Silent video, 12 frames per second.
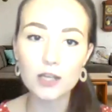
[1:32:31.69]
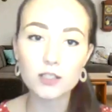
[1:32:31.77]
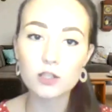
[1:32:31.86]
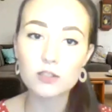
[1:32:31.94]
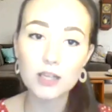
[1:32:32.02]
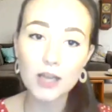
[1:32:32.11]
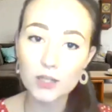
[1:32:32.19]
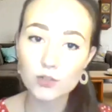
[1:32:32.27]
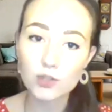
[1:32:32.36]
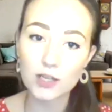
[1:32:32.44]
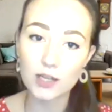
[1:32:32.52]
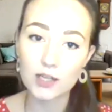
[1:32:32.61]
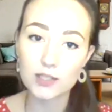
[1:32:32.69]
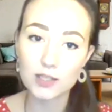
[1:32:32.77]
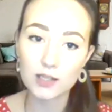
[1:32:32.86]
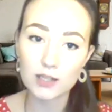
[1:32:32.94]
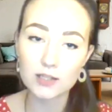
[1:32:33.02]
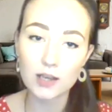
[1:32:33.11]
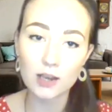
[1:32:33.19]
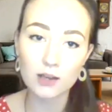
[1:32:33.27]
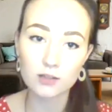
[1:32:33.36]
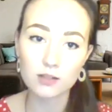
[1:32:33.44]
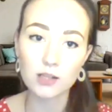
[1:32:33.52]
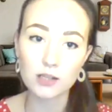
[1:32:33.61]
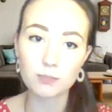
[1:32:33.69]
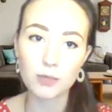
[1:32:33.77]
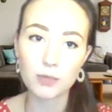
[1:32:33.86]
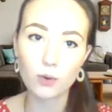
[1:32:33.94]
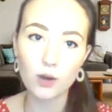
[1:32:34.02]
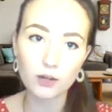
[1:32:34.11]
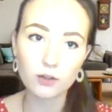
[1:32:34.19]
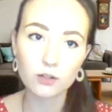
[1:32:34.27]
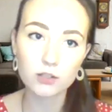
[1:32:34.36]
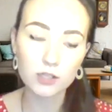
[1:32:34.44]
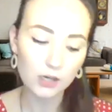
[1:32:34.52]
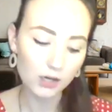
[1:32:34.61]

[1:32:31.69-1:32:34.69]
used electric heating in his house, and that's been quite good.